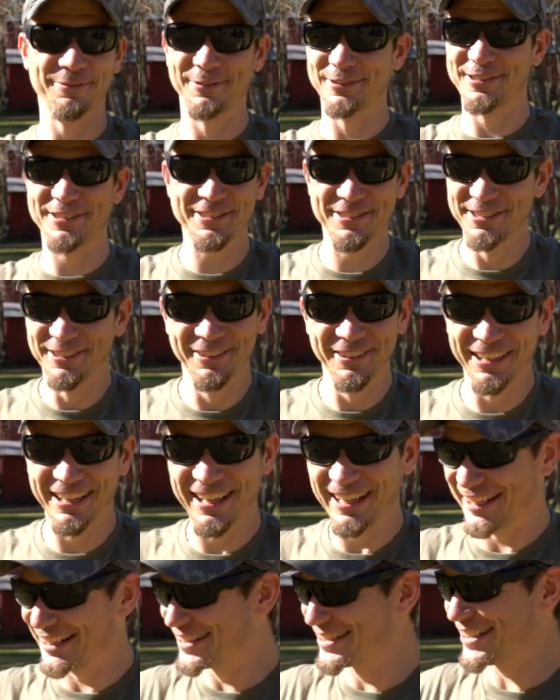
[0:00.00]
We'll just do it
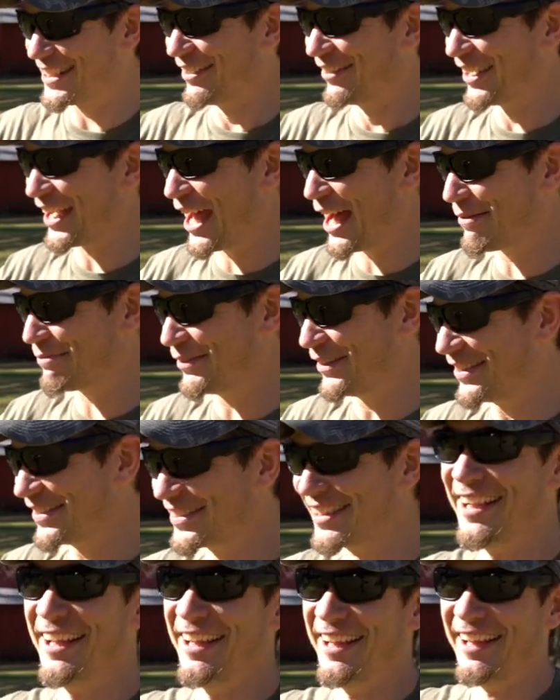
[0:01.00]
again and see what
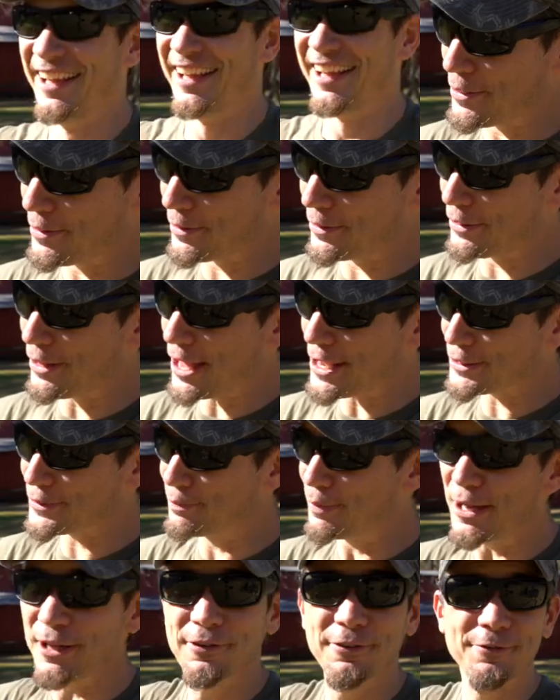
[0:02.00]
happens. Glass
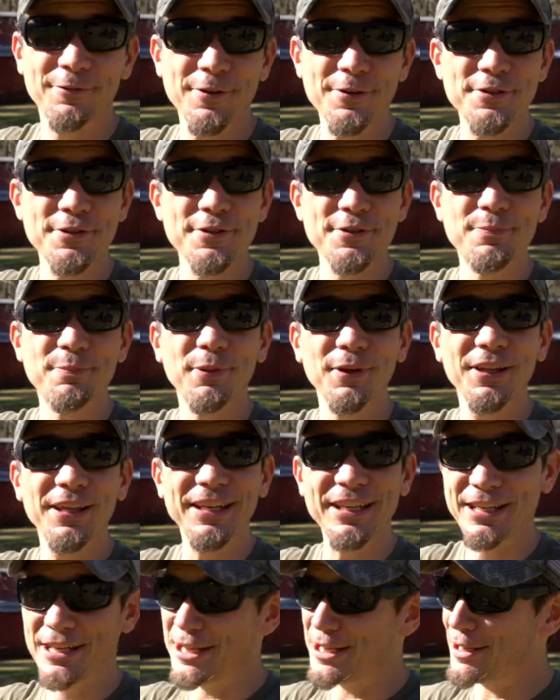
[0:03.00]
bottle versus bullet,
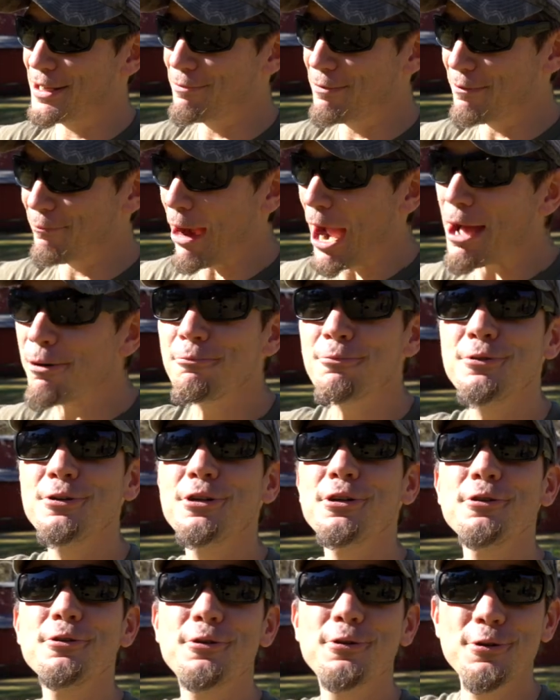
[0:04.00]

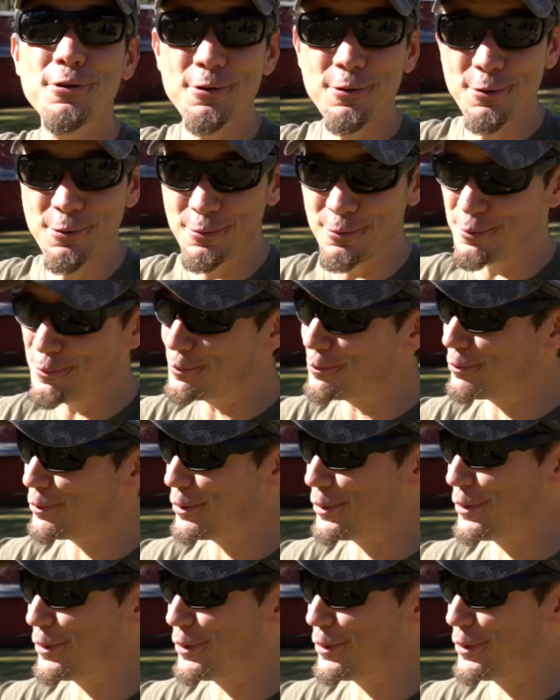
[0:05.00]
round two.